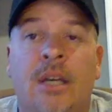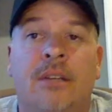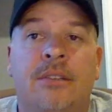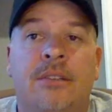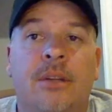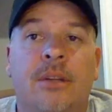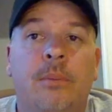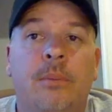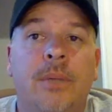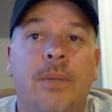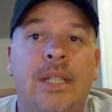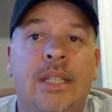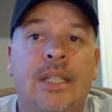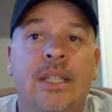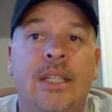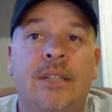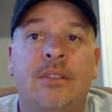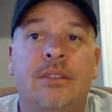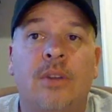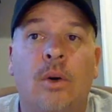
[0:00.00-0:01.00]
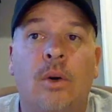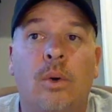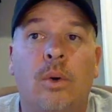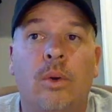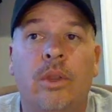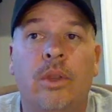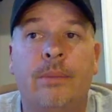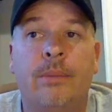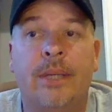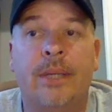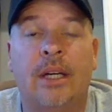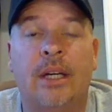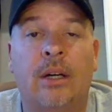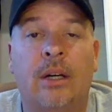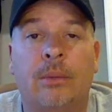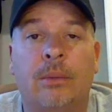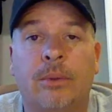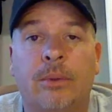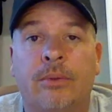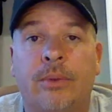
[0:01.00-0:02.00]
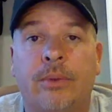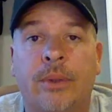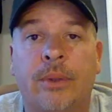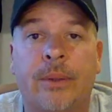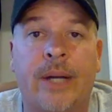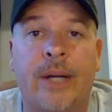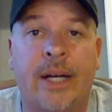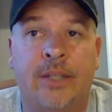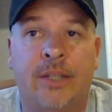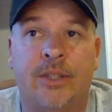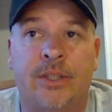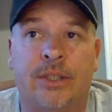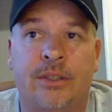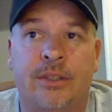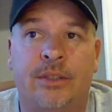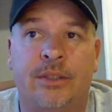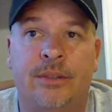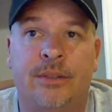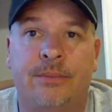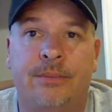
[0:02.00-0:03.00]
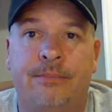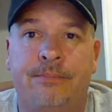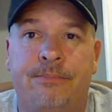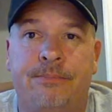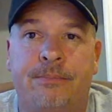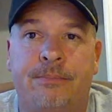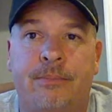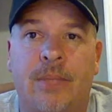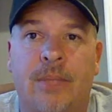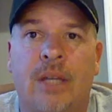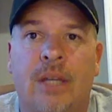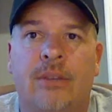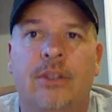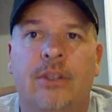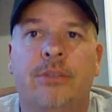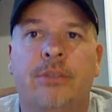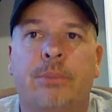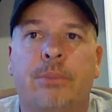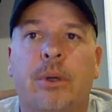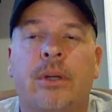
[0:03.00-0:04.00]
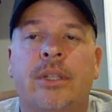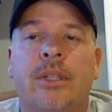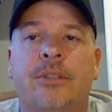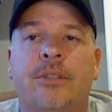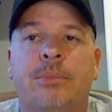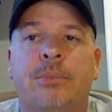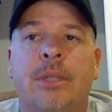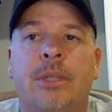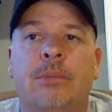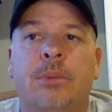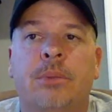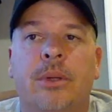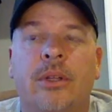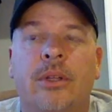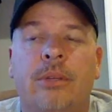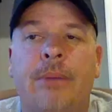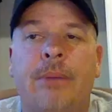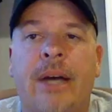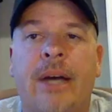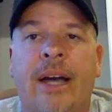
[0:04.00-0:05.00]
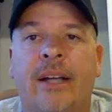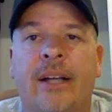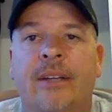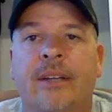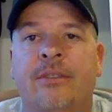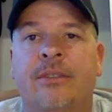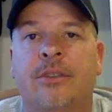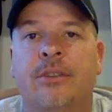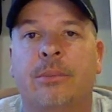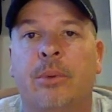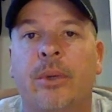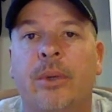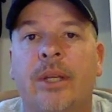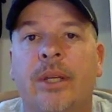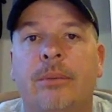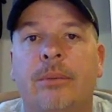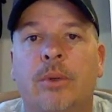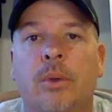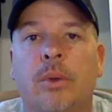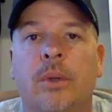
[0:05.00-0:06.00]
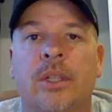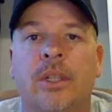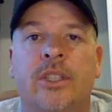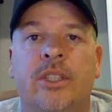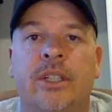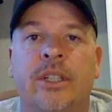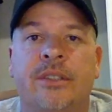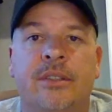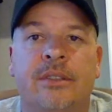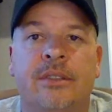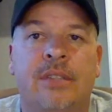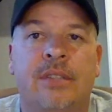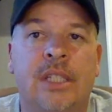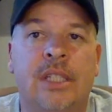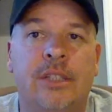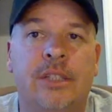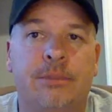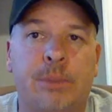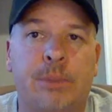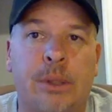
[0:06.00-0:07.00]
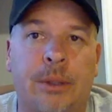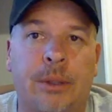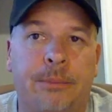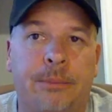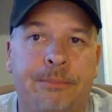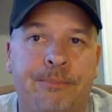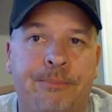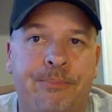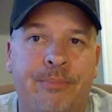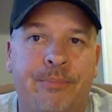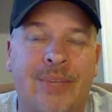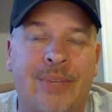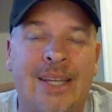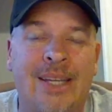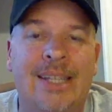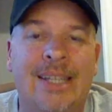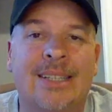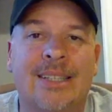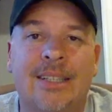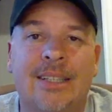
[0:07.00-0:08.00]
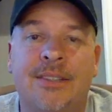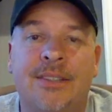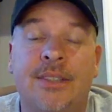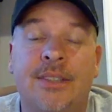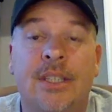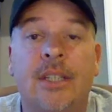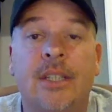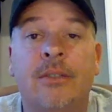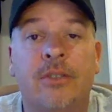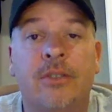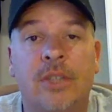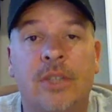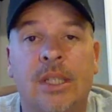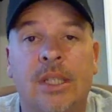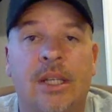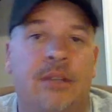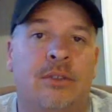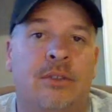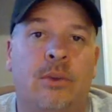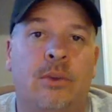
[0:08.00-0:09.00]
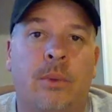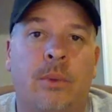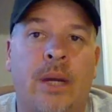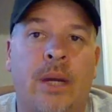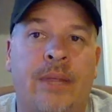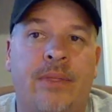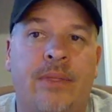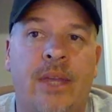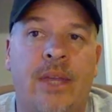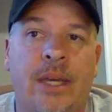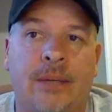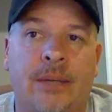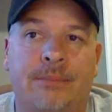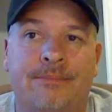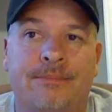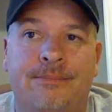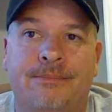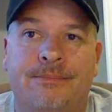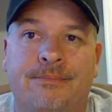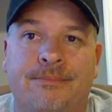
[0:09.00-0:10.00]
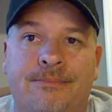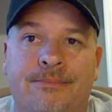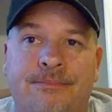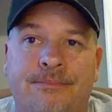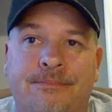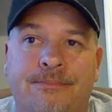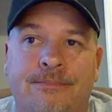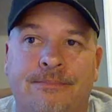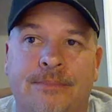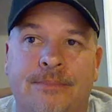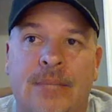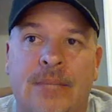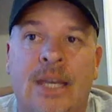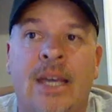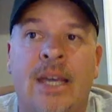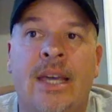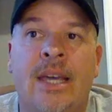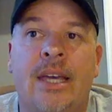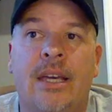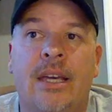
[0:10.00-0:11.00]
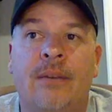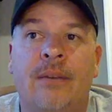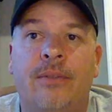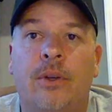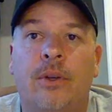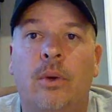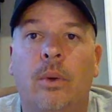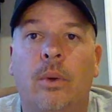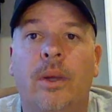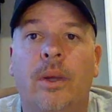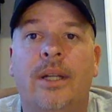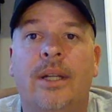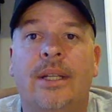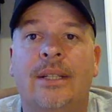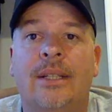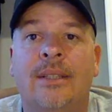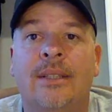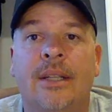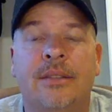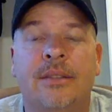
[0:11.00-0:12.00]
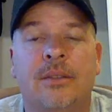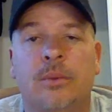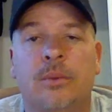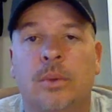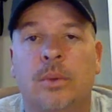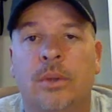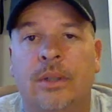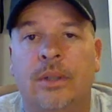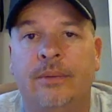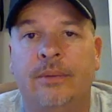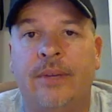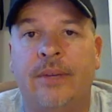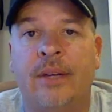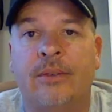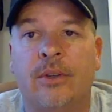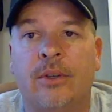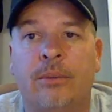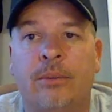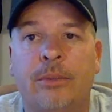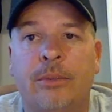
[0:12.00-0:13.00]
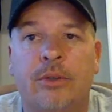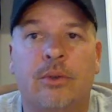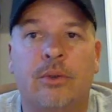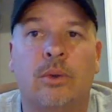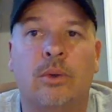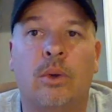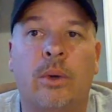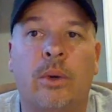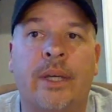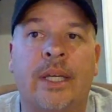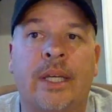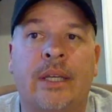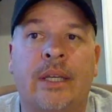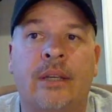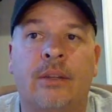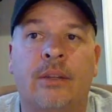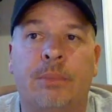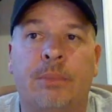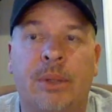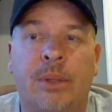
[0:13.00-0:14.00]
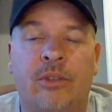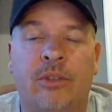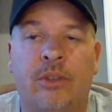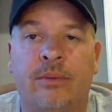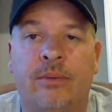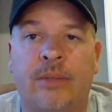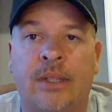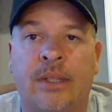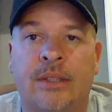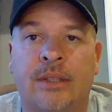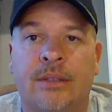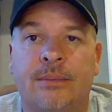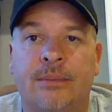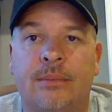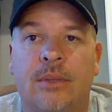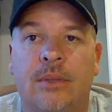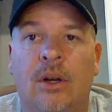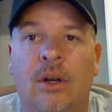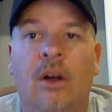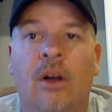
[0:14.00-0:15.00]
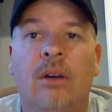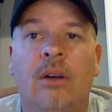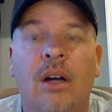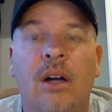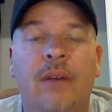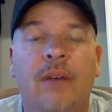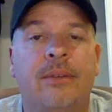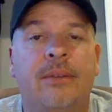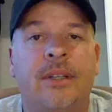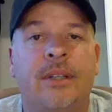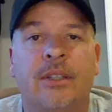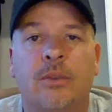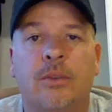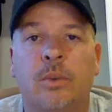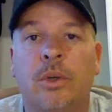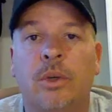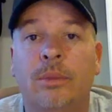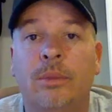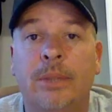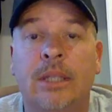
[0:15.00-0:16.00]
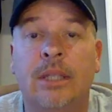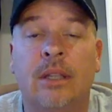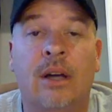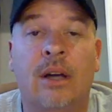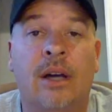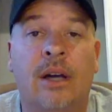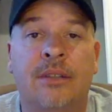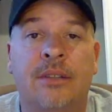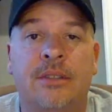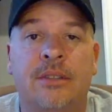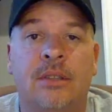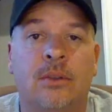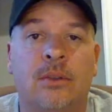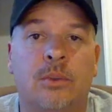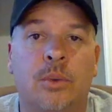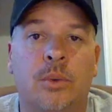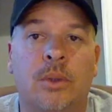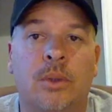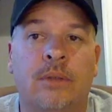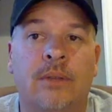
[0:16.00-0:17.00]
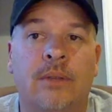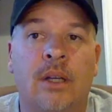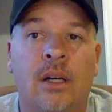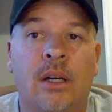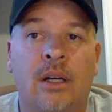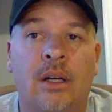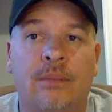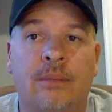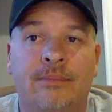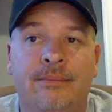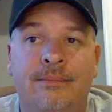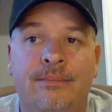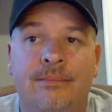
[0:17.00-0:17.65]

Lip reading: Someone needs to hold them accountable for their actions. This burden is being put the back of Supreme Court Justice Ginsburg. Let's see if she does the right thing. If the court doesn't rule in favor of Mr. Loria and the pension funds, all confidence will be lost in the rule of law.